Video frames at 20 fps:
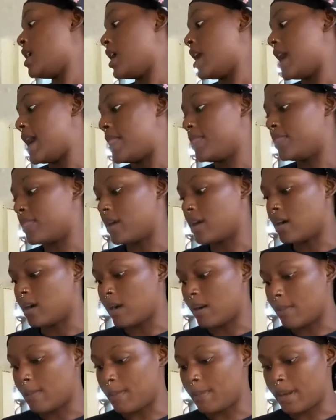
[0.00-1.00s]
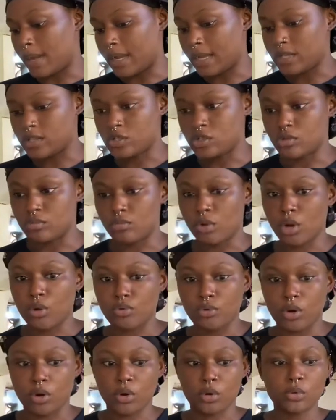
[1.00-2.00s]
And by
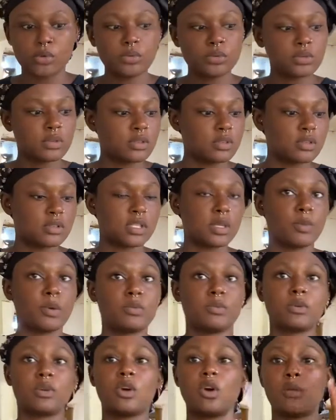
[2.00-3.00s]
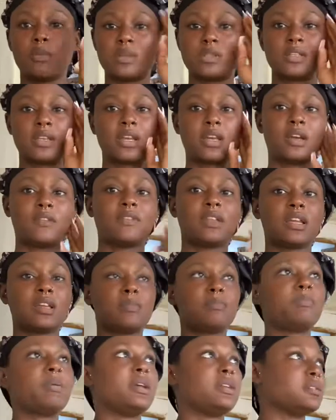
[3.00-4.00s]
tomorrow, someone will come in to kind of like
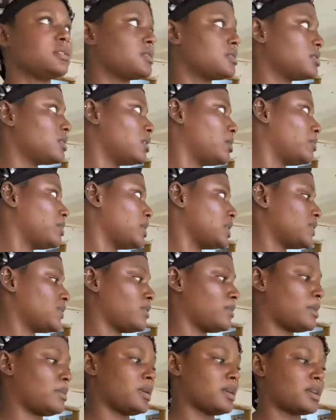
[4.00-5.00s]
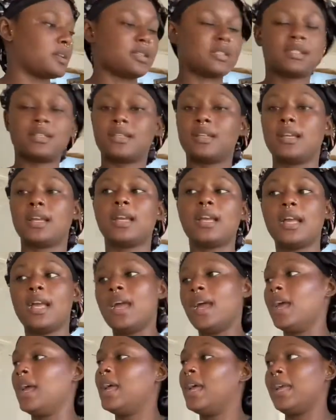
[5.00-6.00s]
paint the place for me because
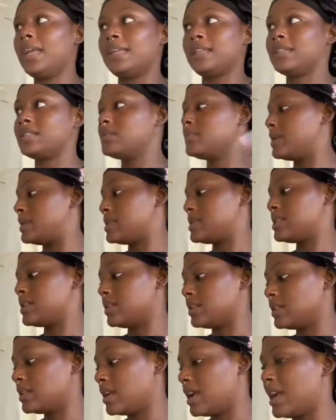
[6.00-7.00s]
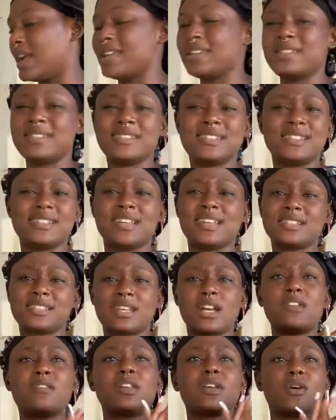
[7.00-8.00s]
and it's painting. And there's
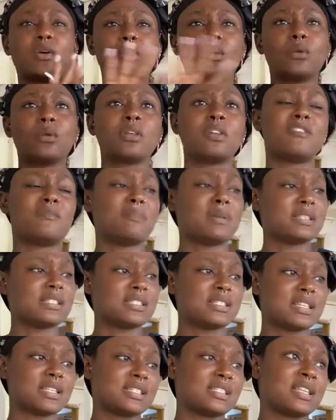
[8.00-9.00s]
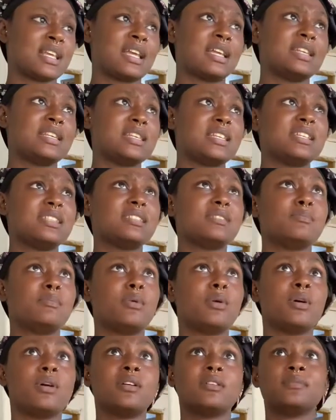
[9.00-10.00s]
kind of like a whole lot of maintenance that it needs,
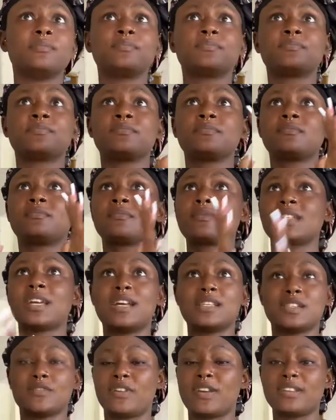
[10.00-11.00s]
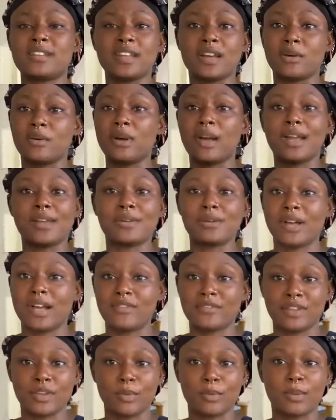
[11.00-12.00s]
but as of right now, I don't
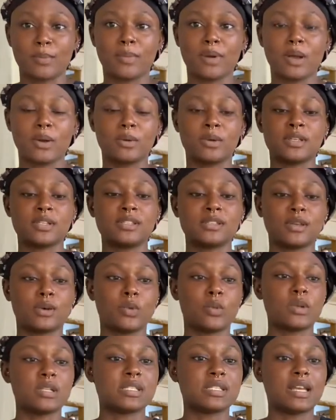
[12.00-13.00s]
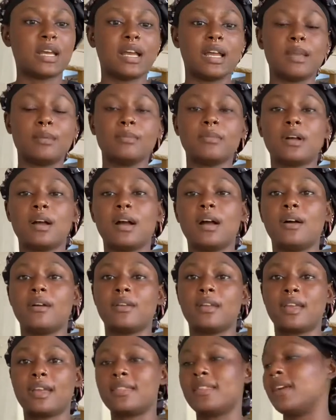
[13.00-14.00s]
have the upper power. So with time,
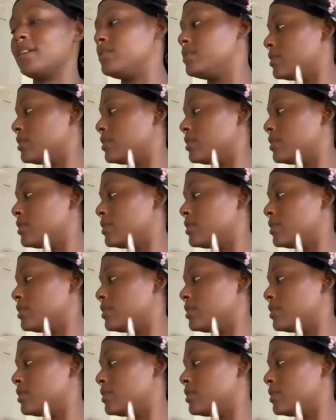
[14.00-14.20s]
I'll get that